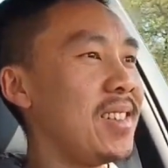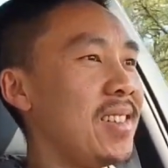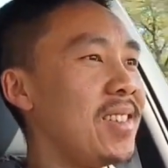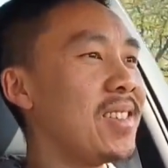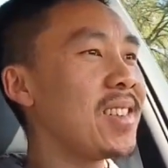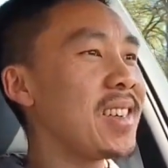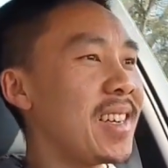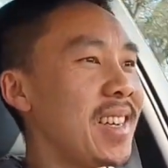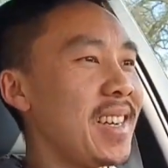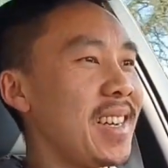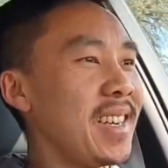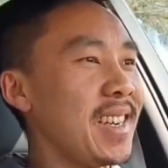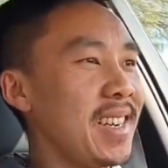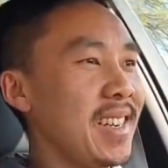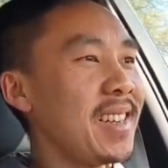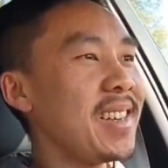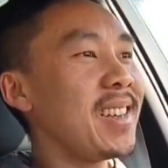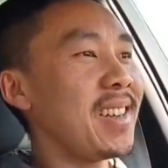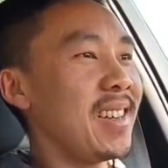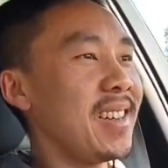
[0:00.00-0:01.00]
Okay,
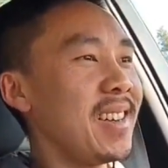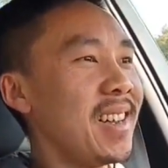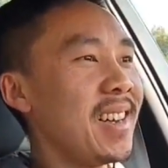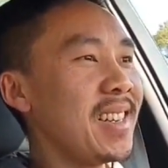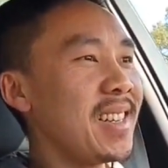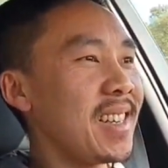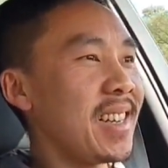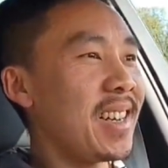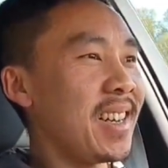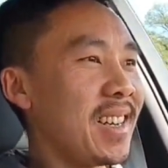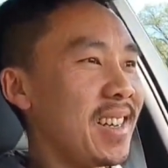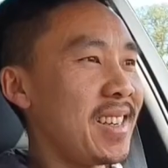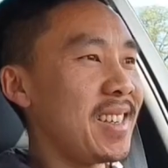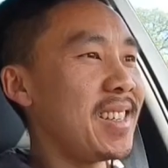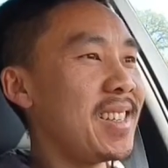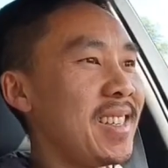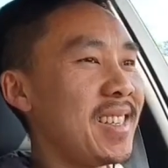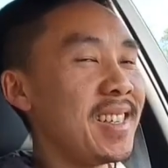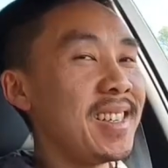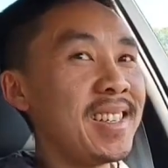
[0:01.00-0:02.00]
I like that.
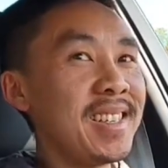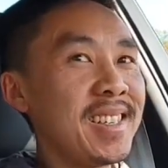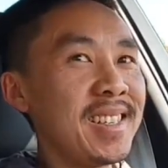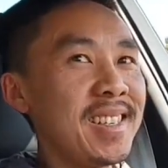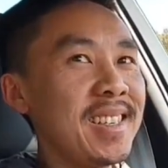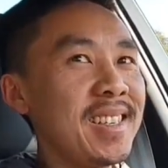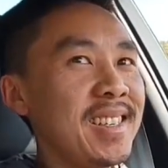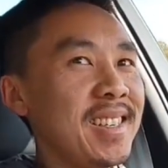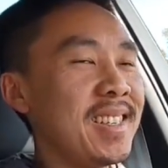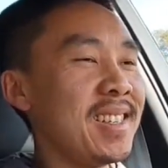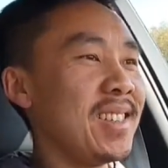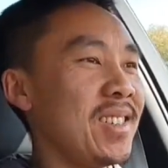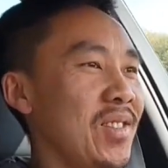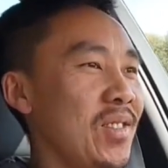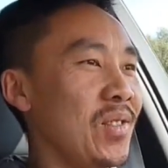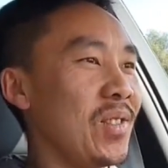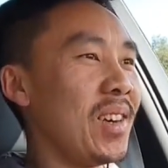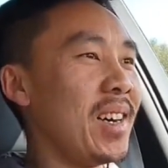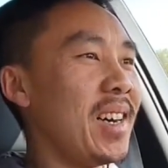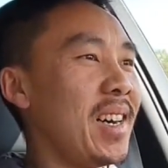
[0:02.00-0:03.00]

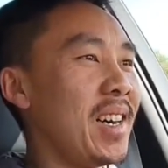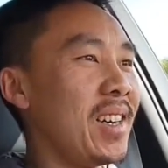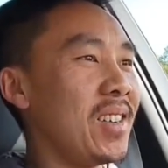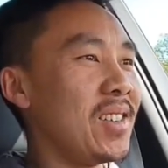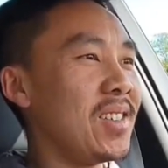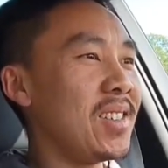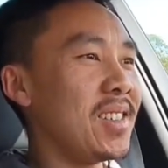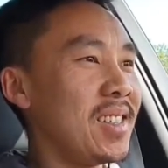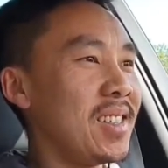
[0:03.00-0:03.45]
Wow.